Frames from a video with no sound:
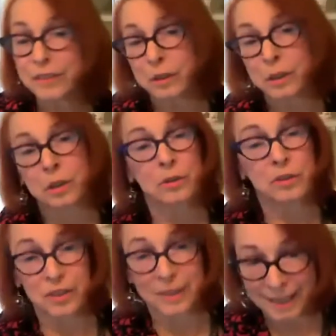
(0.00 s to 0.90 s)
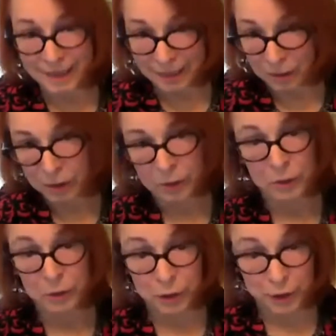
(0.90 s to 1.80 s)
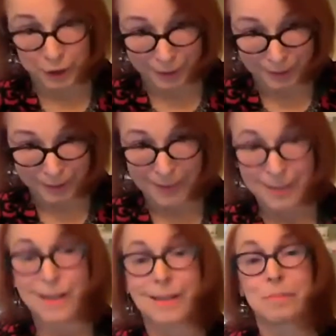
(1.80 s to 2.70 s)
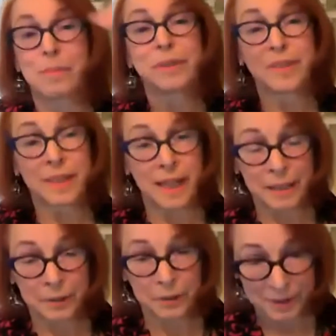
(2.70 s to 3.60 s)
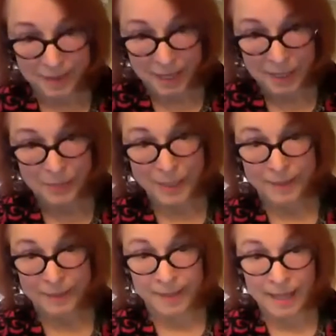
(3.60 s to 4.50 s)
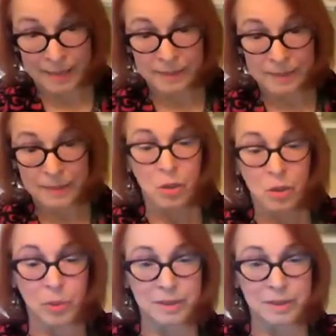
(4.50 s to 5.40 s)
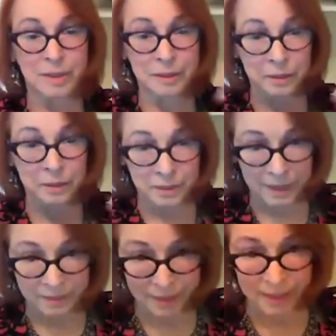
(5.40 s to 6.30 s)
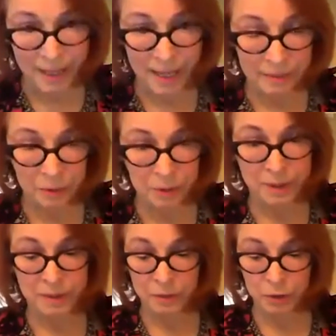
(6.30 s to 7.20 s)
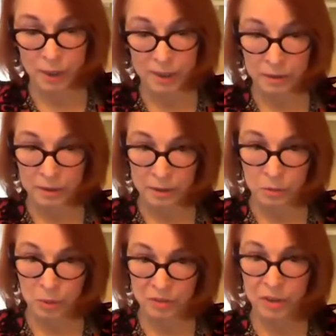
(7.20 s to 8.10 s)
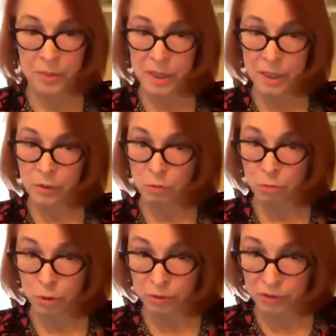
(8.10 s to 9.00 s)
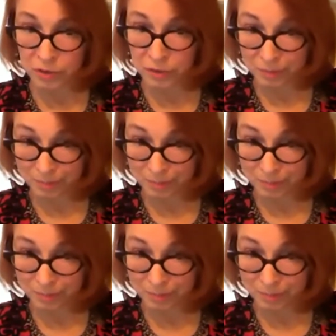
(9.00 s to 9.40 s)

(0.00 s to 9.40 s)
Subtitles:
are hallucinating or delusional, most psychiatry is aiming at that. Whereas integrative psychiatry is trying to look at what's coming in the roots.